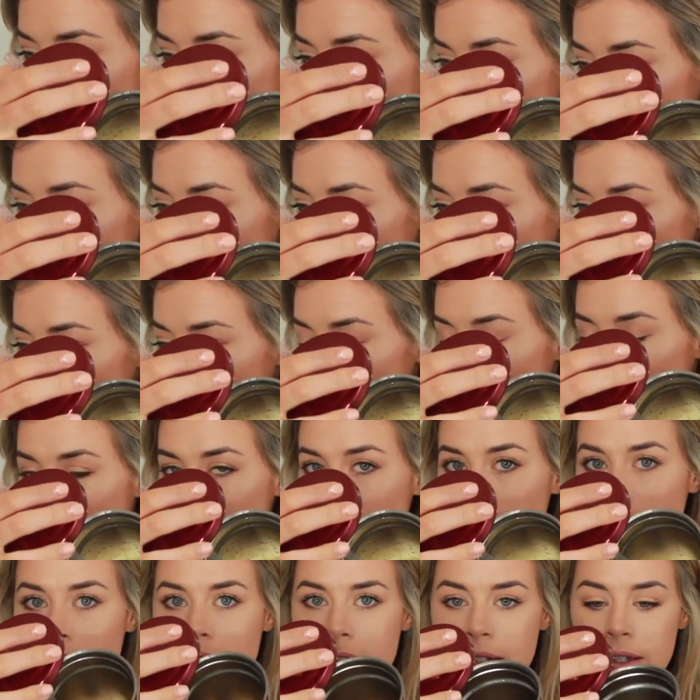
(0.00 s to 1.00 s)
in here
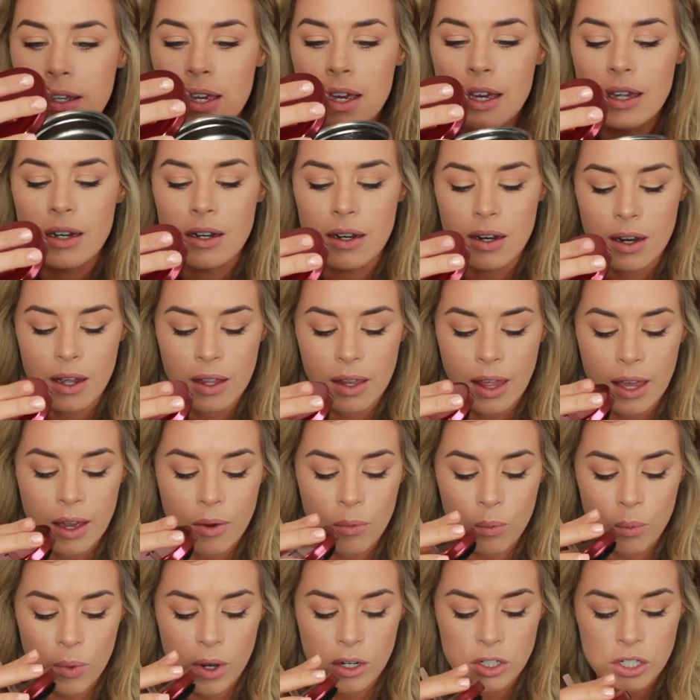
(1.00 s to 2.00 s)
really easily and
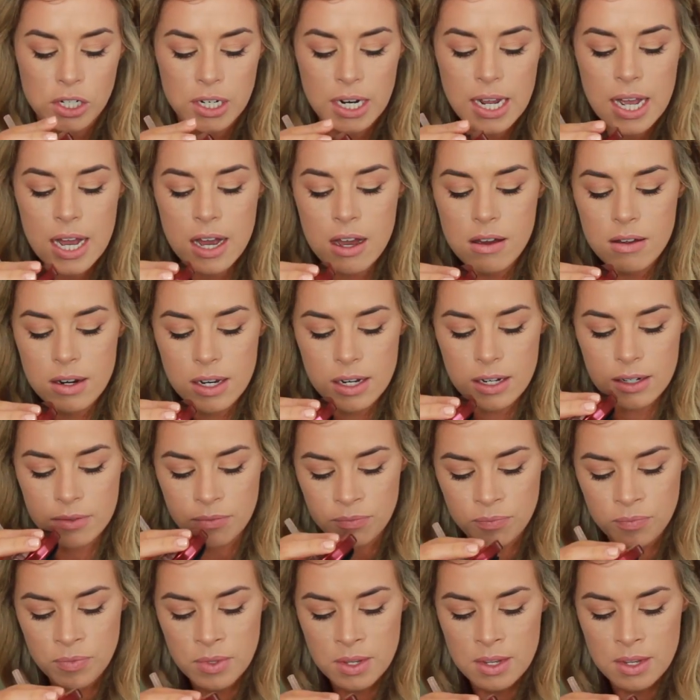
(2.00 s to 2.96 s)
like wash it out and